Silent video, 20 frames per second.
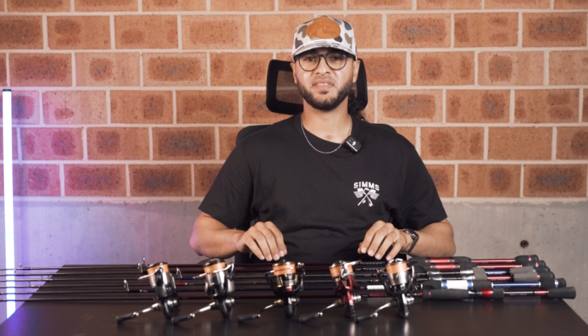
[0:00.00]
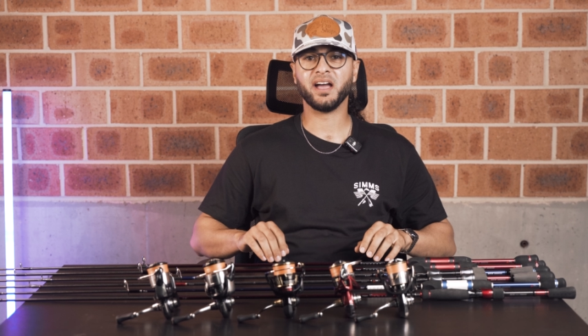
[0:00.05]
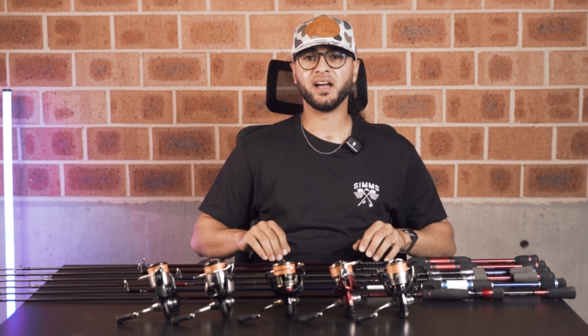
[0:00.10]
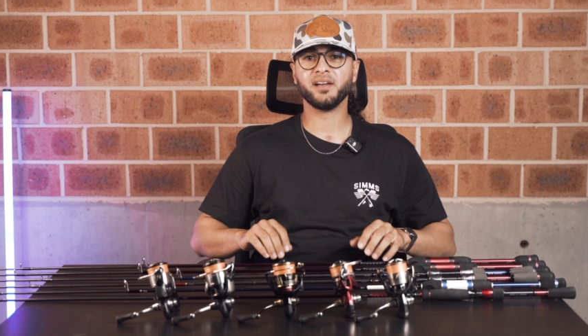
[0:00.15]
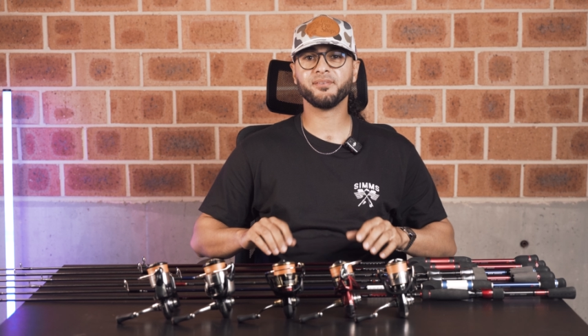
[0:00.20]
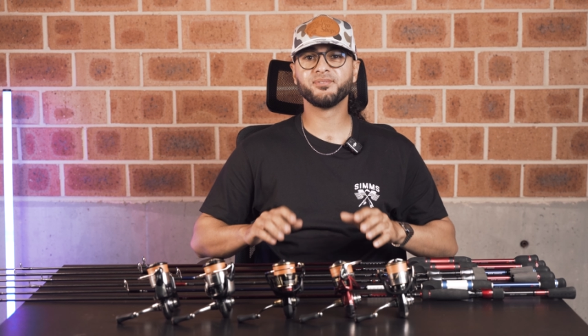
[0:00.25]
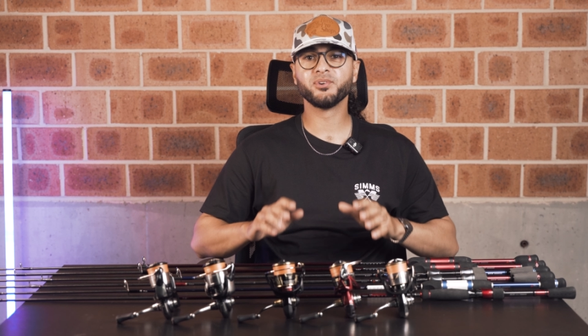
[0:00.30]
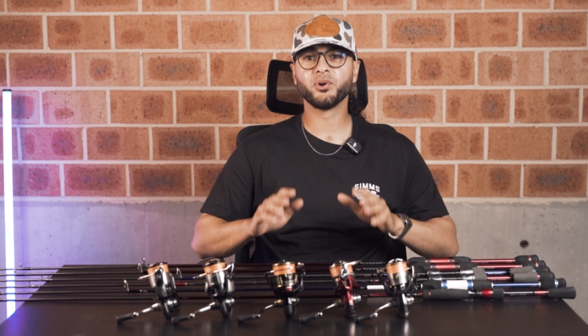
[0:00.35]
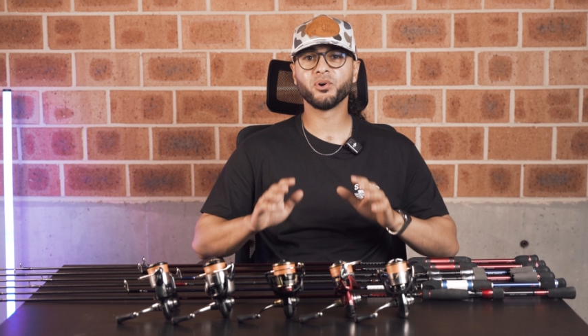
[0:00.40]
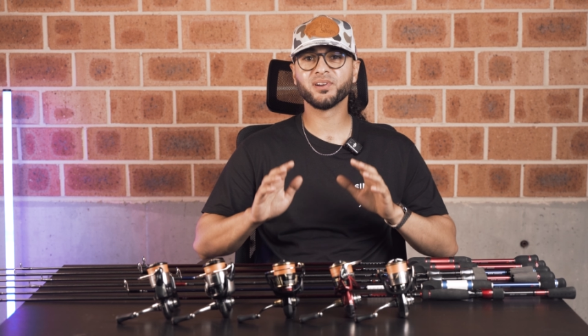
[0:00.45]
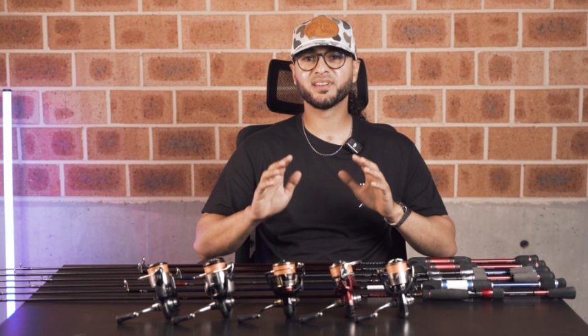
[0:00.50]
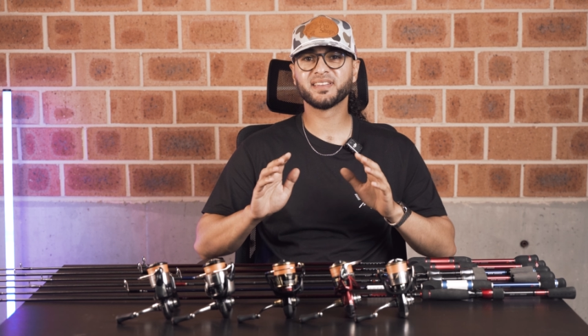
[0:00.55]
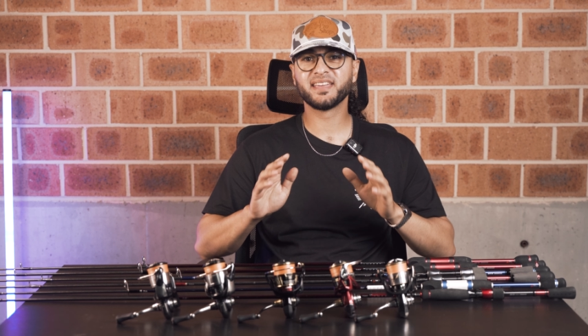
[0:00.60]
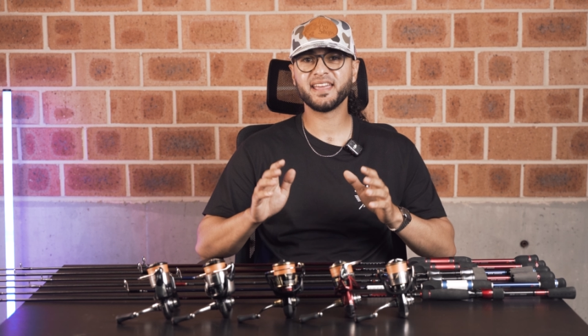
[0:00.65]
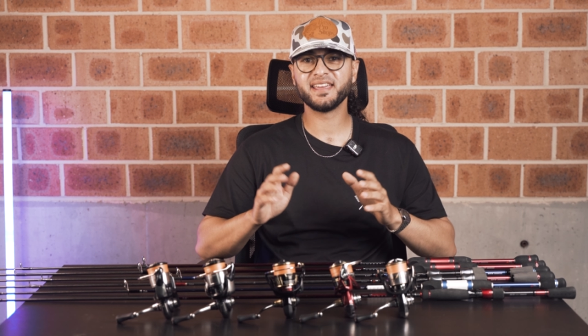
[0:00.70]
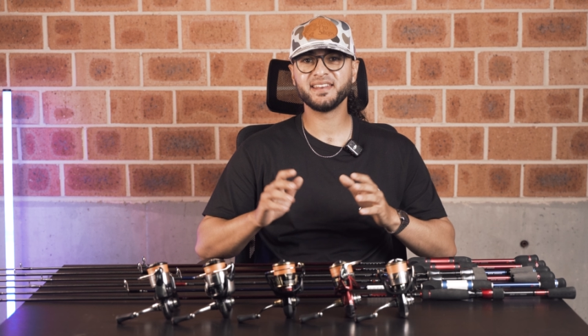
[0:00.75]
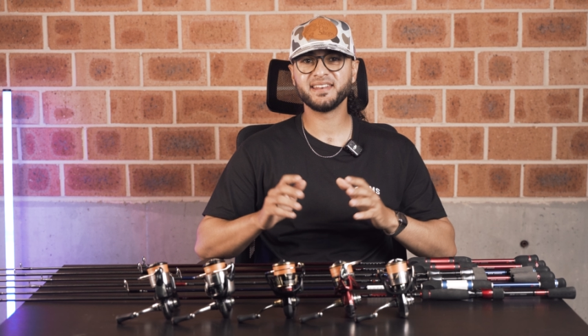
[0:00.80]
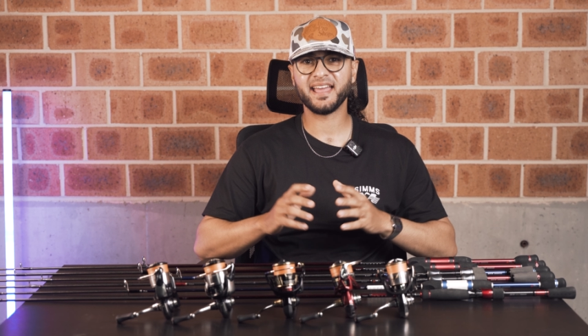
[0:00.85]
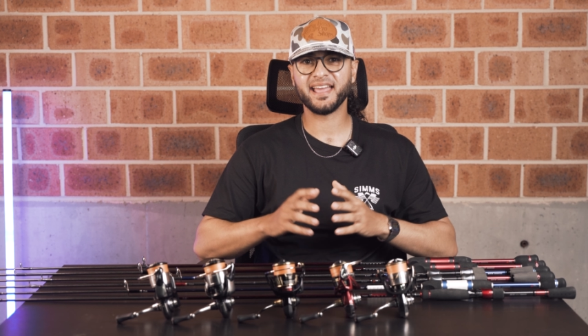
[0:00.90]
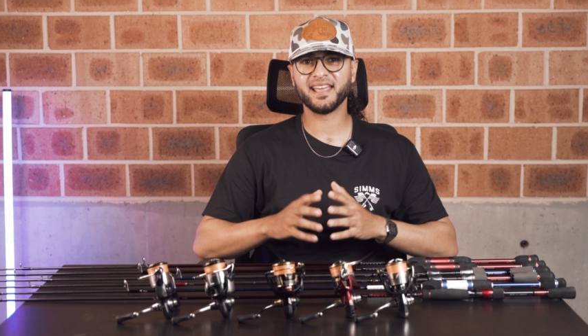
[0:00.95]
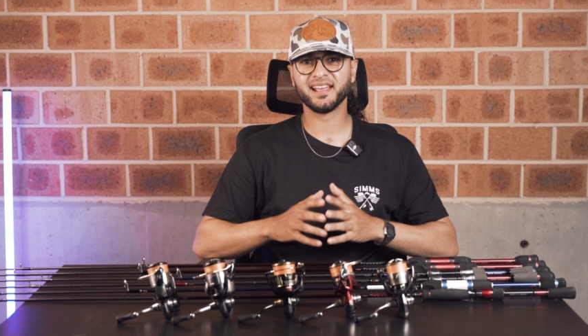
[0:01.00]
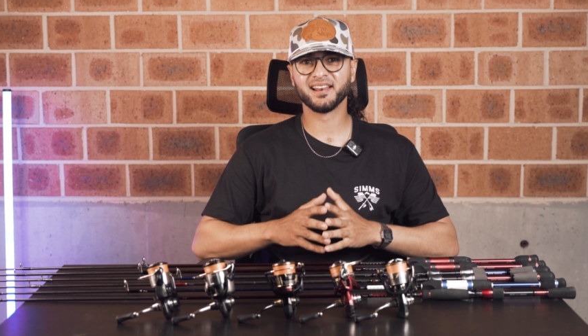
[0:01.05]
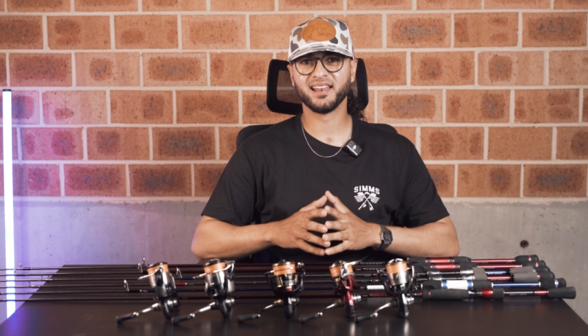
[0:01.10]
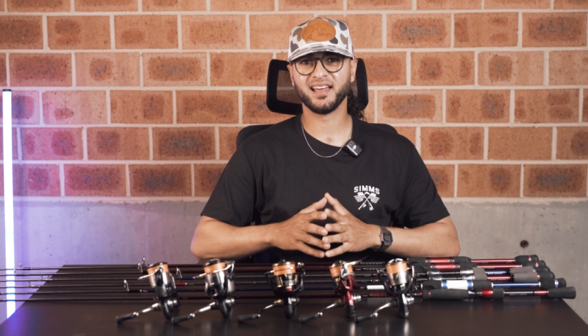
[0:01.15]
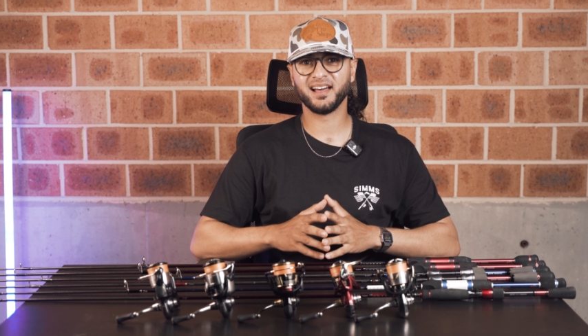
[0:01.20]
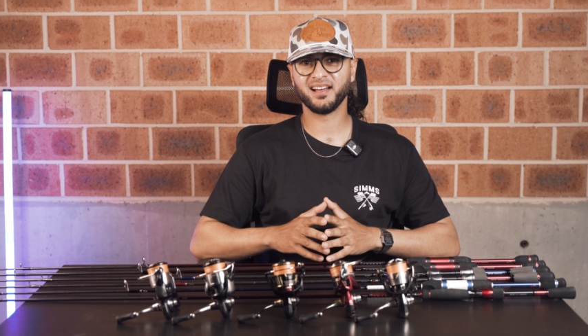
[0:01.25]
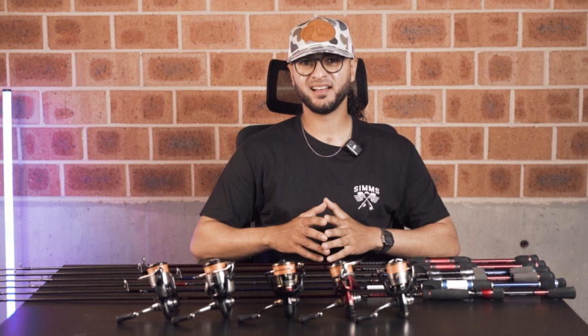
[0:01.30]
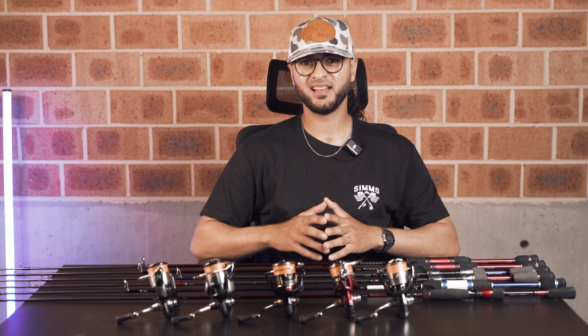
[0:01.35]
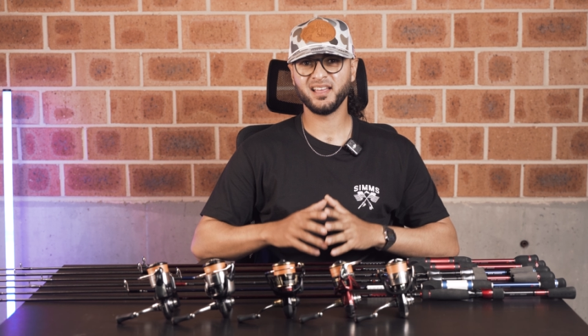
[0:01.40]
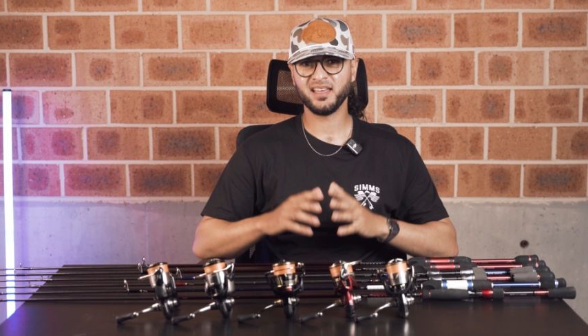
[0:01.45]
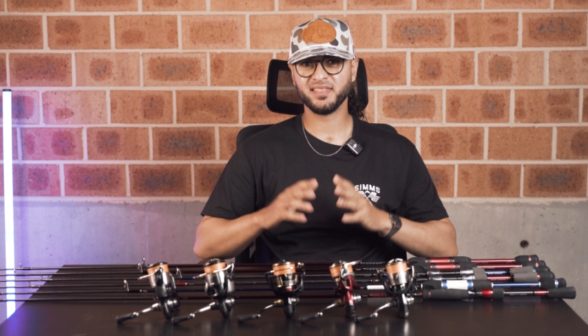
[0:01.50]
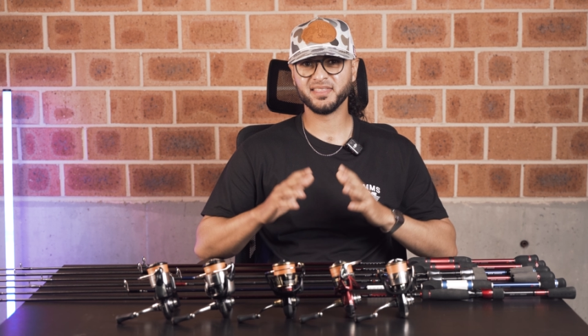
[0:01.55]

Now, if you're a keen angler,